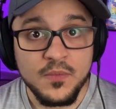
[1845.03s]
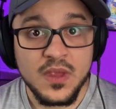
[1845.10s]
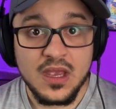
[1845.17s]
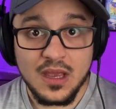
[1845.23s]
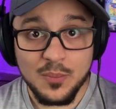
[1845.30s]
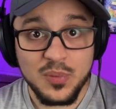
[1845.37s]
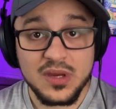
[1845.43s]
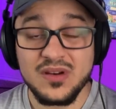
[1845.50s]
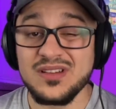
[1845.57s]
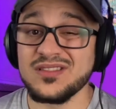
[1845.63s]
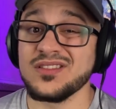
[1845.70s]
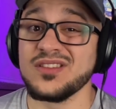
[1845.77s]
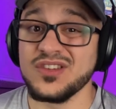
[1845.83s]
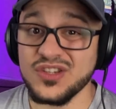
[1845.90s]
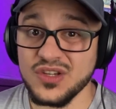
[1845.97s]
appearance
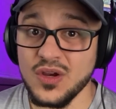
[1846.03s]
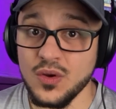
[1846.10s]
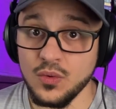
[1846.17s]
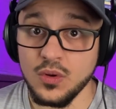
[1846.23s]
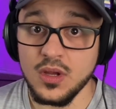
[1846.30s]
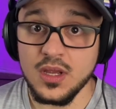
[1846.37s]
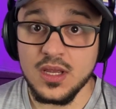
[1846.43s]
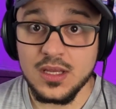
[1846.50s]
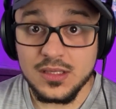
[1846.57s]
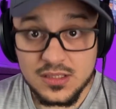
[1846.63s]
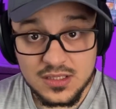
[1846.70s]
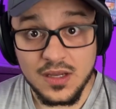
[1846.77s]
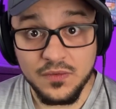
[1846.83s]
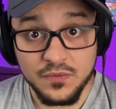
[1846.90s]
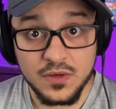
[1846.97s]
of the show
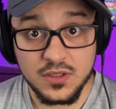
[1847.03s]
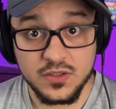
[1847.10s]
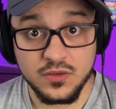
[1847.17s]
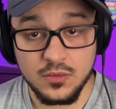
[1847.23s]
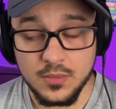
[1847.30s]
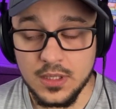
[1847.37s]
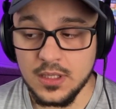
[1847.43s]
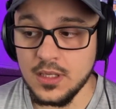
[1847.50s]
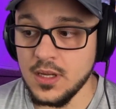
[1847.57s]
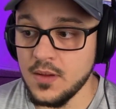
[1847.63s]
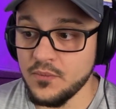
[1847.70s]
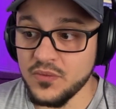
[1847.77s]
suffers from it.